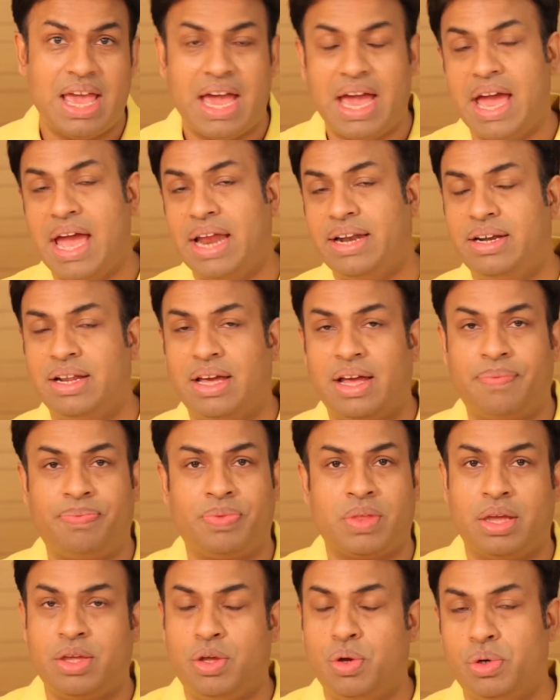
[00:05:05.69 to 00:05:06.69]
And
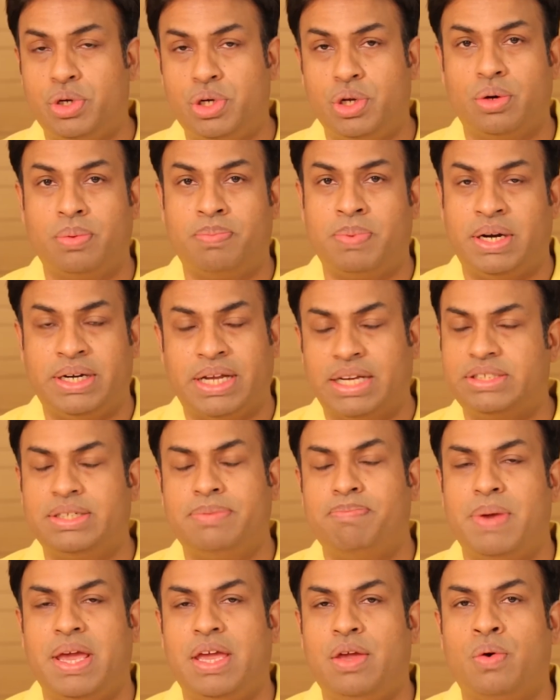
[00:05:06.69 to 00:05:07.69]
YouTube
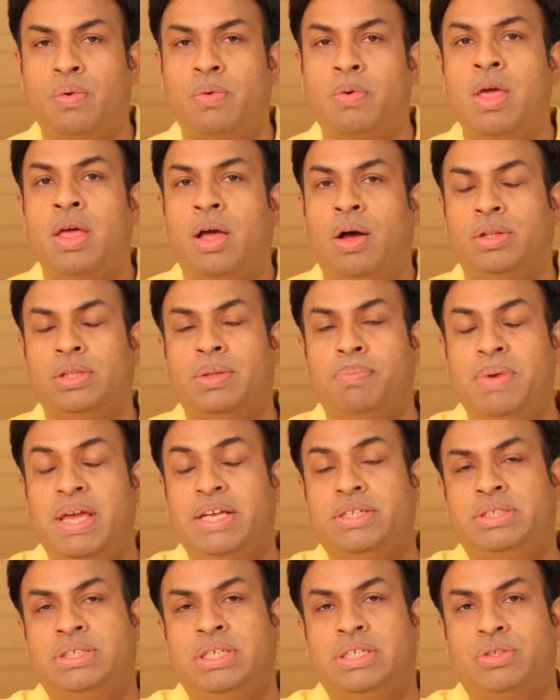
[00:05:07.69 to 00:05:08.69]
doesn't pay you on the
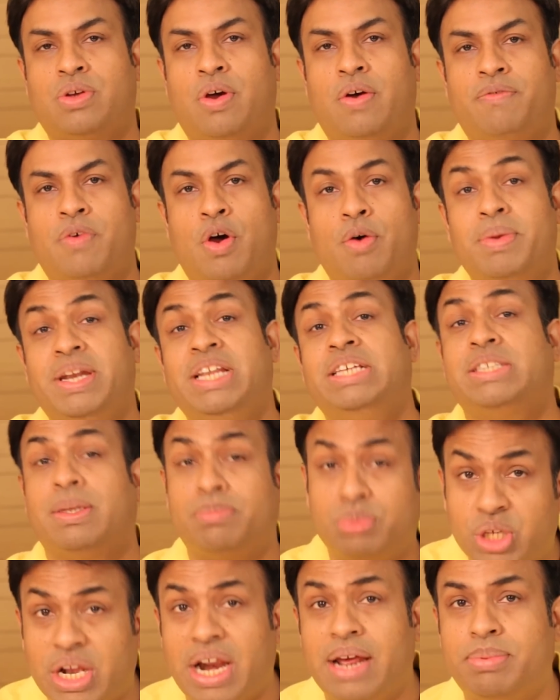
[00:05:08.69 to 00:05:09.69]
basis of how many
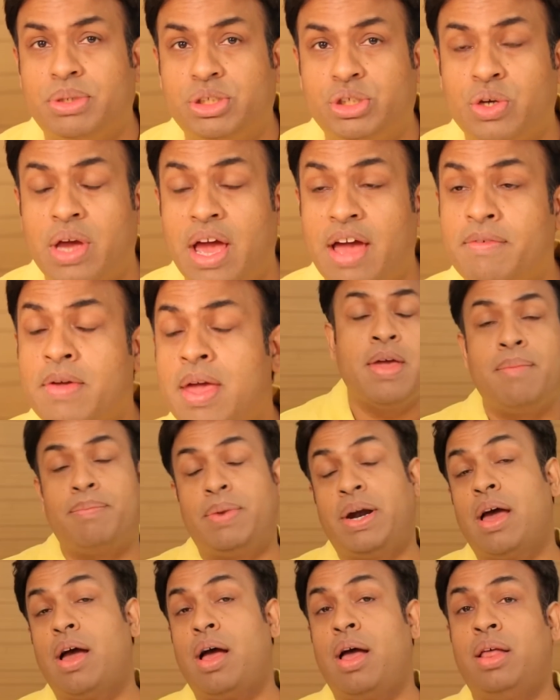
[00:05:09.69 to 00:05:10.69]
subscribers you have,
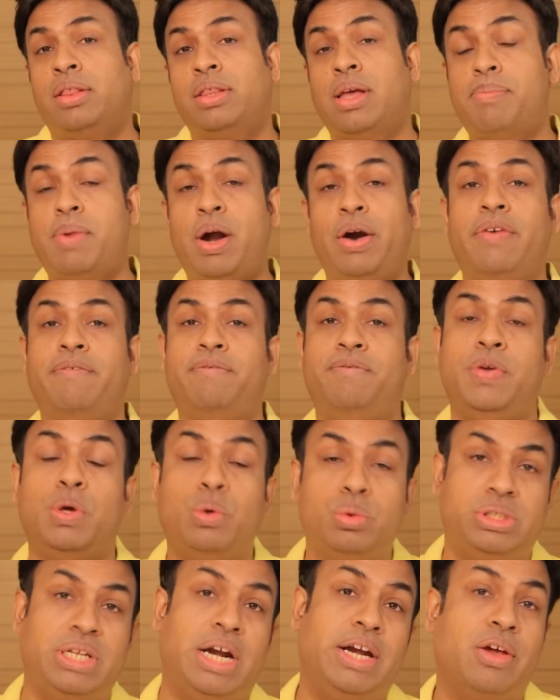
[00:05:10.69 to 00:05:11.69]
but the amount of
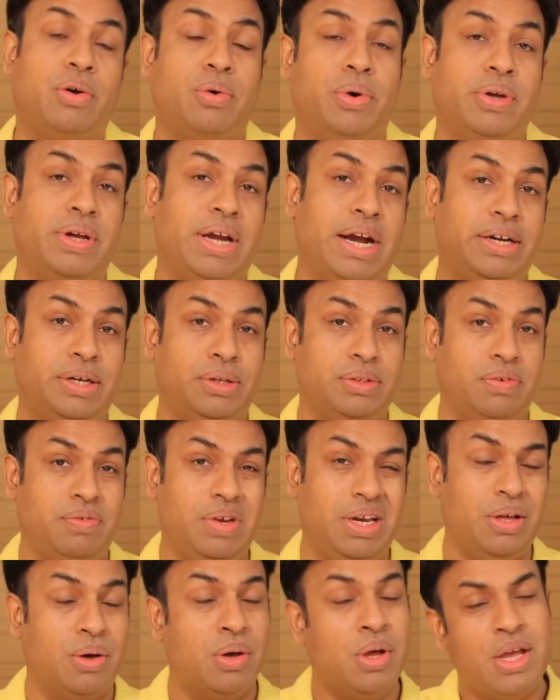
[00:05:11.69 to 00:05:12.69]
views that you're going to get to the
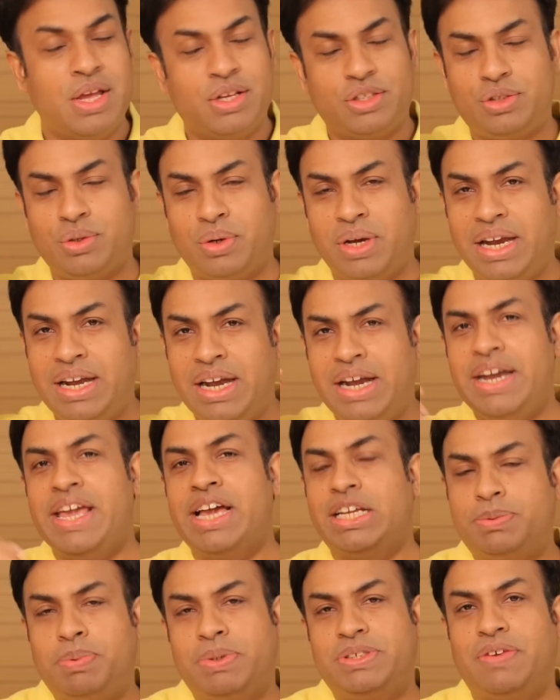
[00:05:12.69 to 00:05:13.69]
video. So in
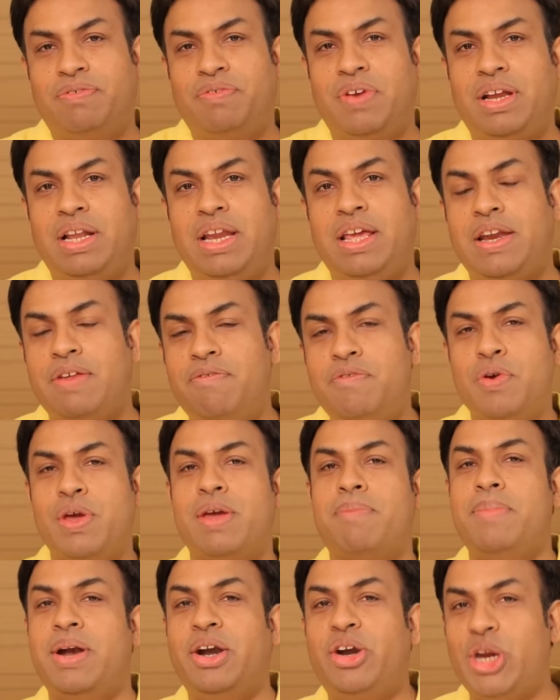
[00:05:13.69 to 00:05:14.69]
India specifically,
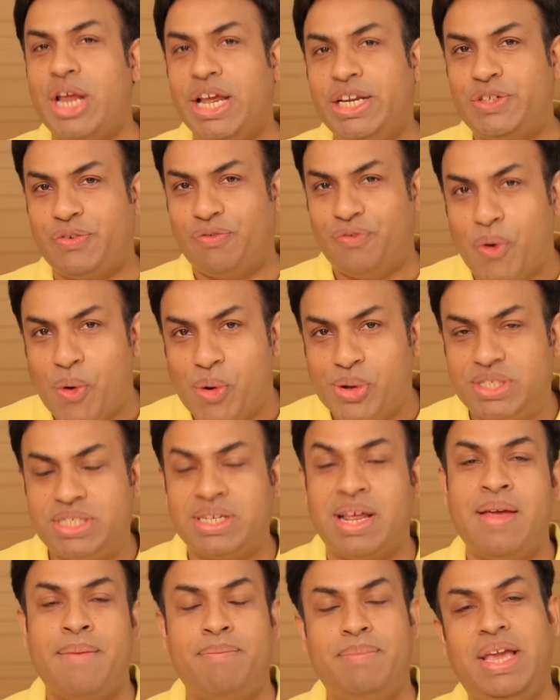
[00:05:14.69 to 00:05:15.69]
reviewing mid-range
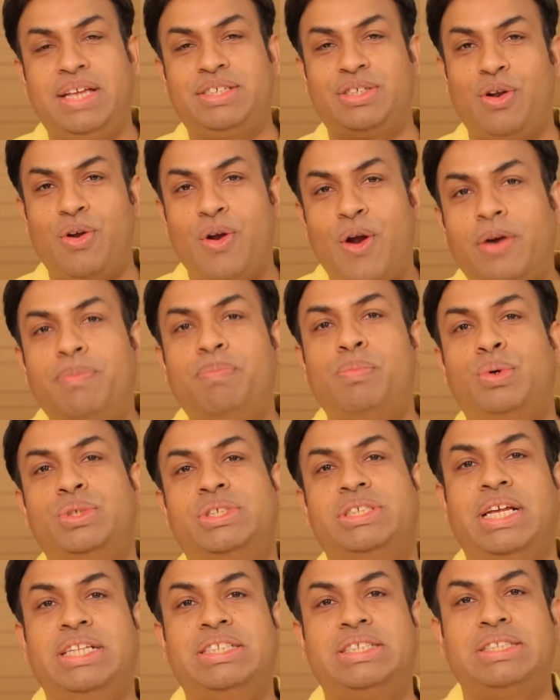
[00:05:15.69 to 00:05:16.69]
phones makes a lot more
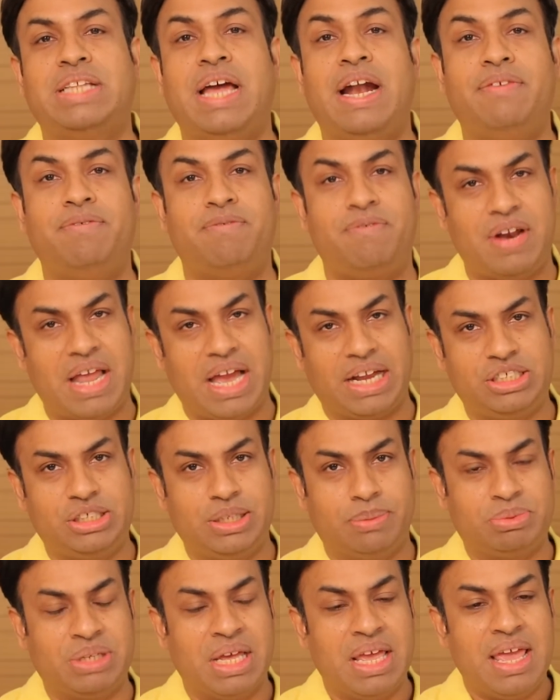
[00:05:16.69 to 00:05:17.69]
sense than
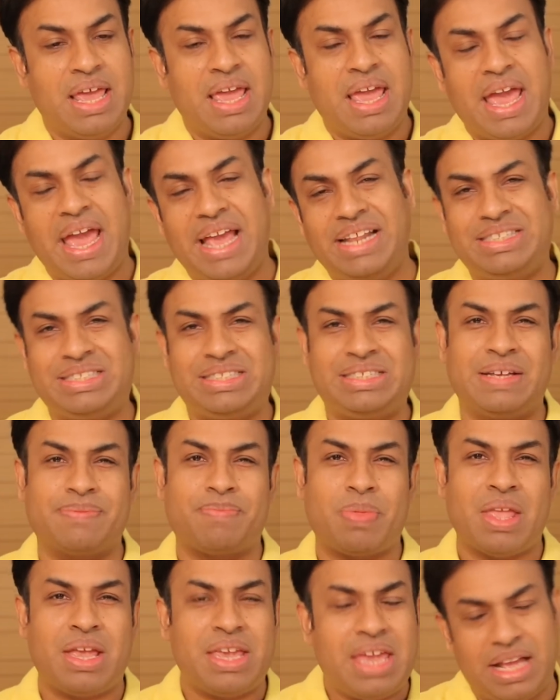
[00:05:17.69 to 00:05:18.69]
flagships.
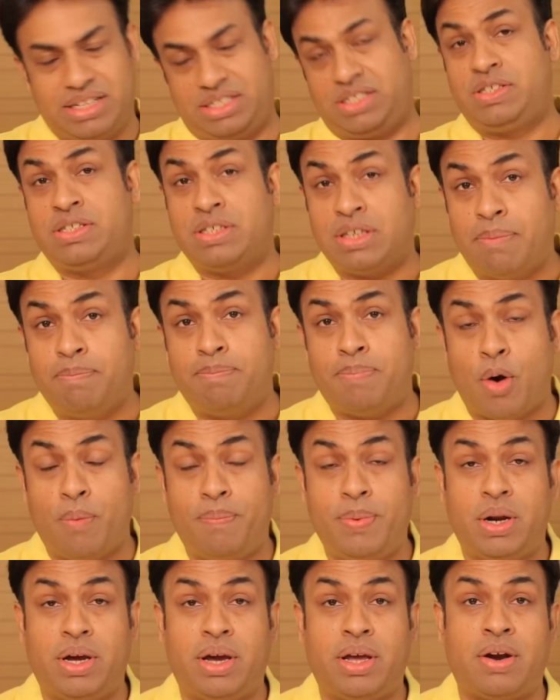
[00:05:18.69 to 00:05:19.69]
Hence, yes, some
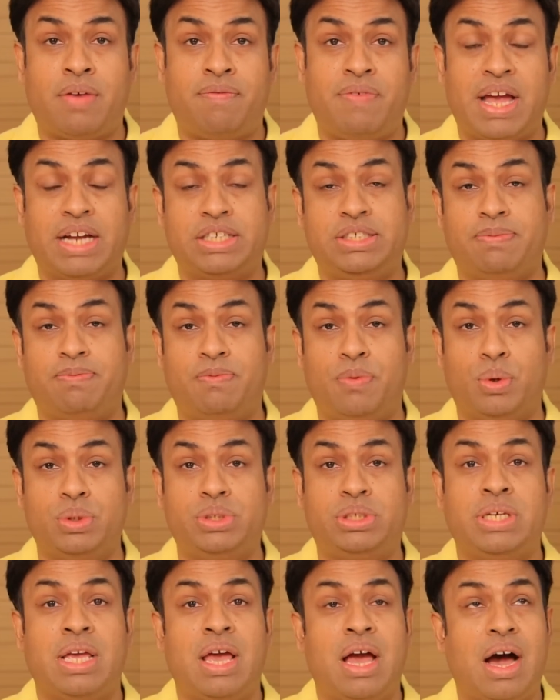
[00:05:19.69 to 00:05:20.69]
popular flagship
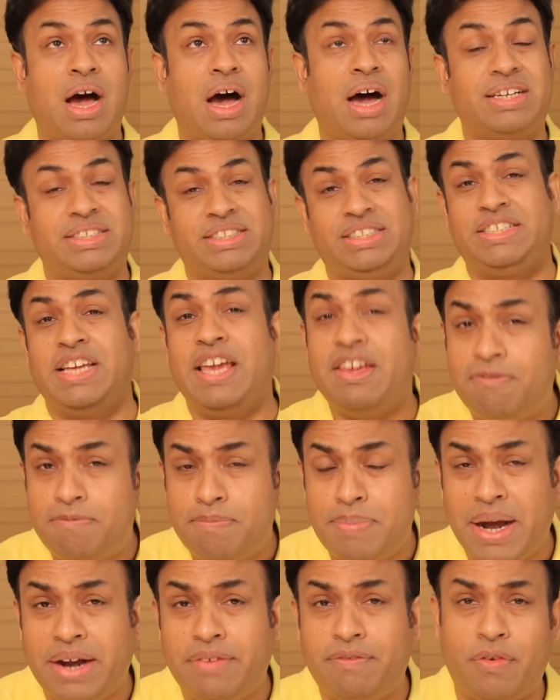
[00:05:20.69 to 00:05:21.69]
phones are safe
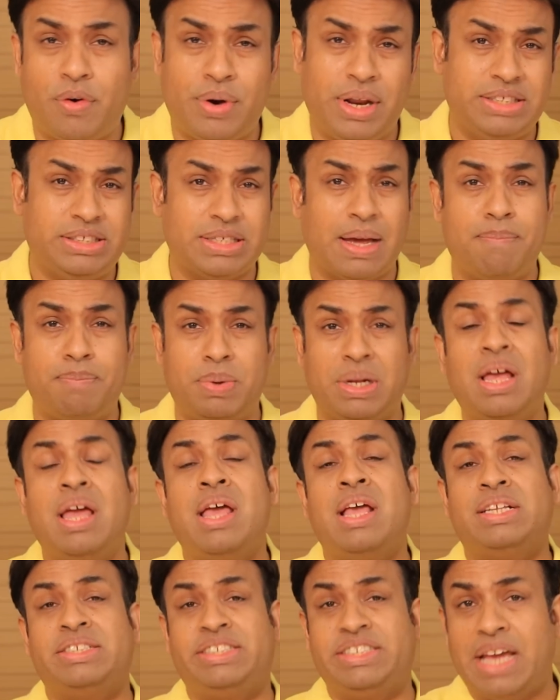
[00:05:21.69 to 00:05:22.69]
bet. For example,
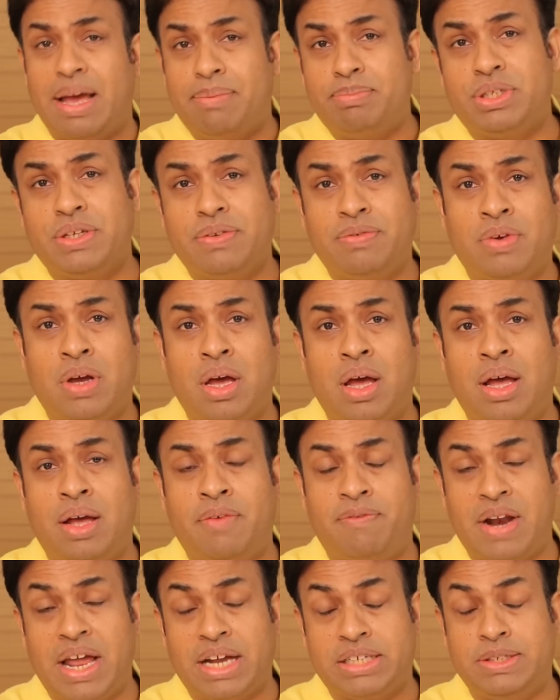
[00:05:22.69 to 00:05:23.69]

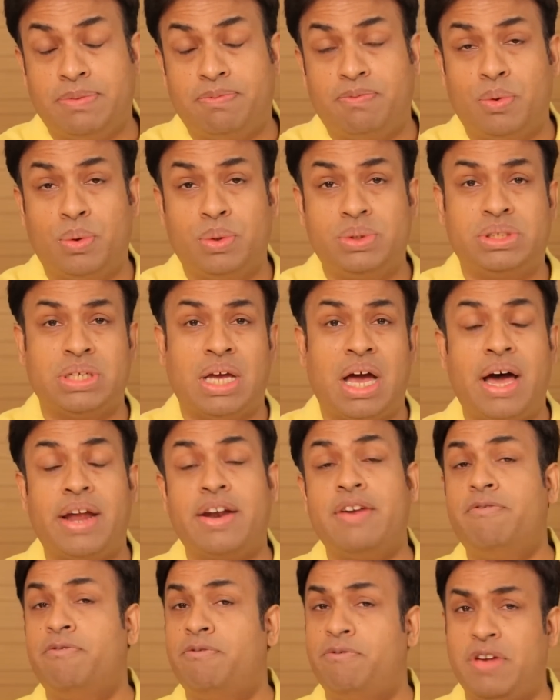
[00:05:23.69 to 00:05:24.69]
Samsung flagship phones
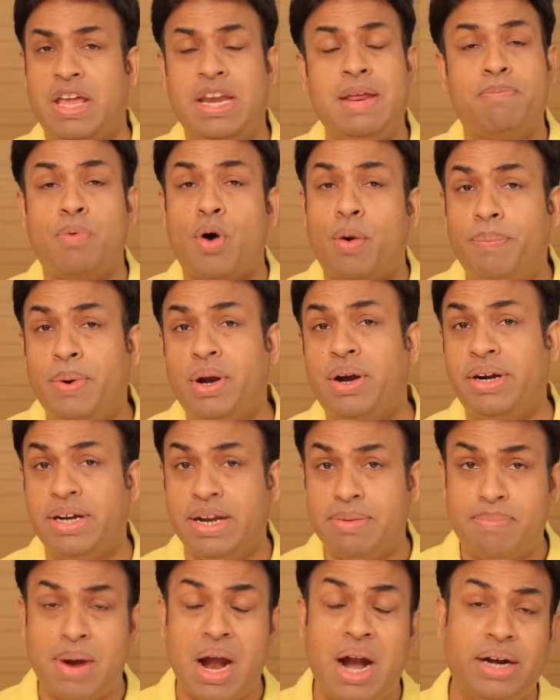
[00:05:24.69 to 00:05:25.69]
are in very popular
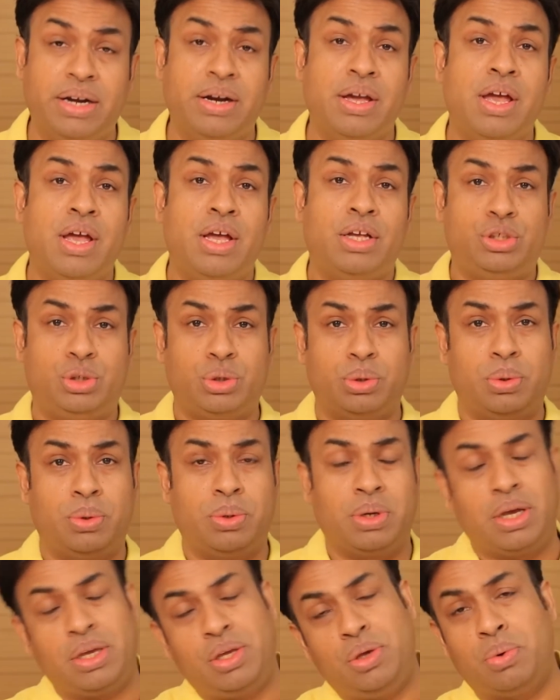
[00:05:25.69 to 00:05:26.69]
demand,
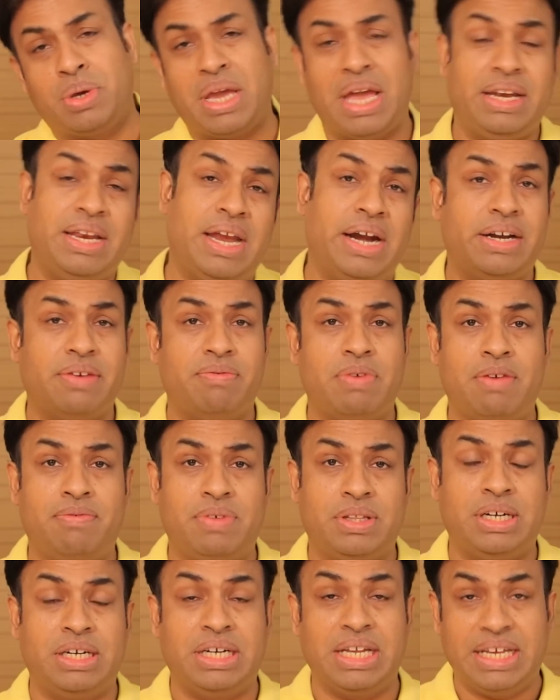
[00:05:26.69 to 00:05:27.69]
so you can get away
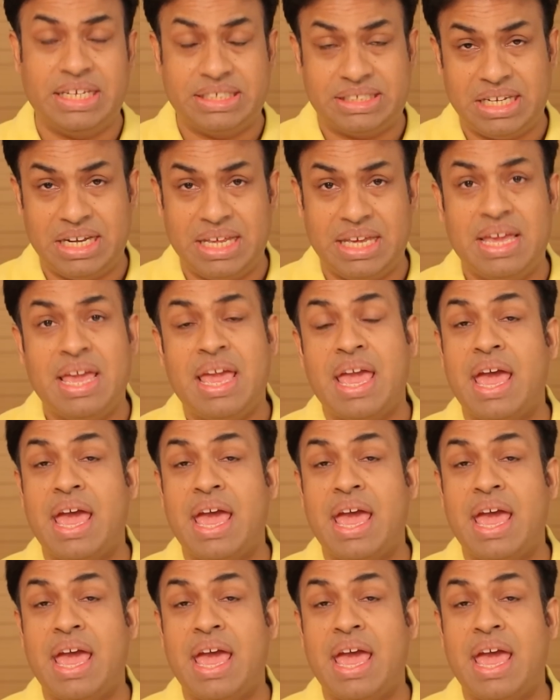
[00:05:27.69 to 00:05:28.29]
with it easily.